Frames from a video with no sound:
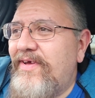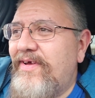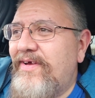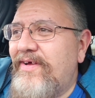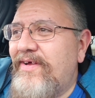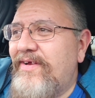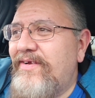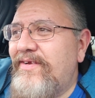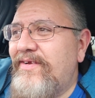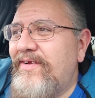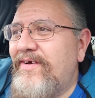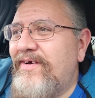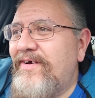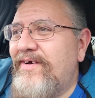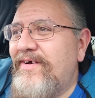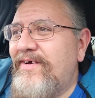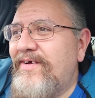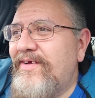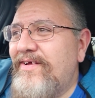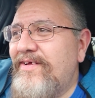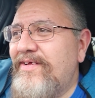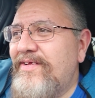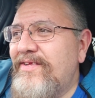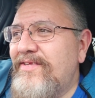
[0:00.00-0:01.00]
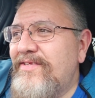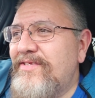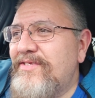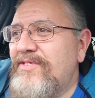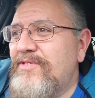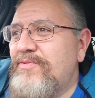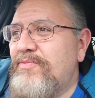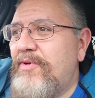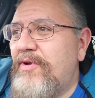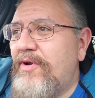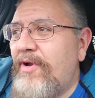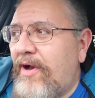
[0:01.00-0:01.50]
And, uh,
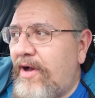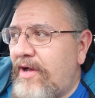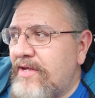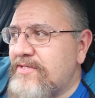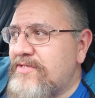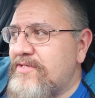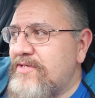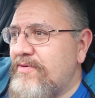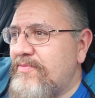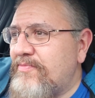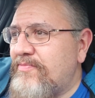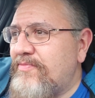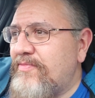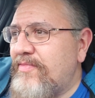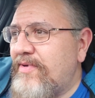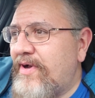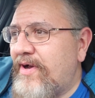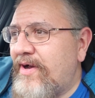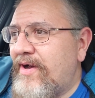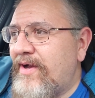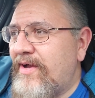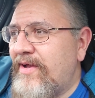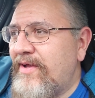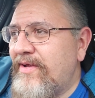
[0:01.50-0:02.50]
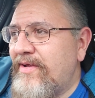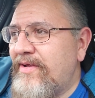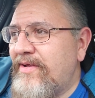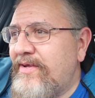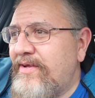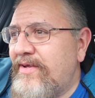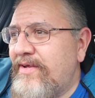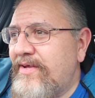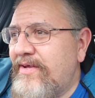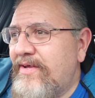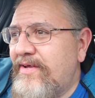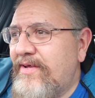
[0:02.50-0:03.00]
it's been awesome. I